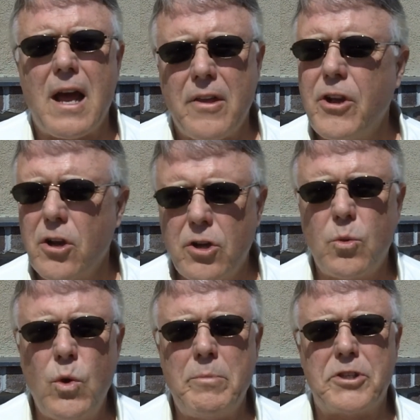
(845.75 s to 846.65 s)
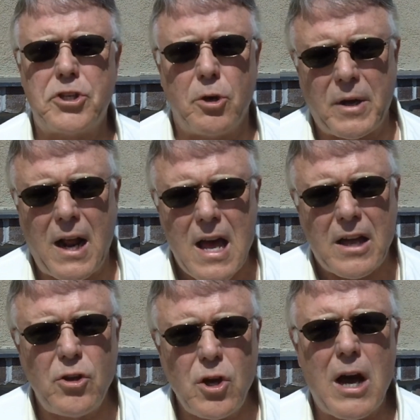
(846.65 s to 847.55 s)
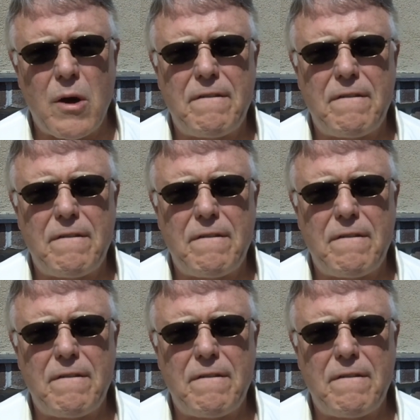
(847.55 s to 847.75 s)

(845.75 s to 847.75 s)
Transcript: and there are good women too, but you know how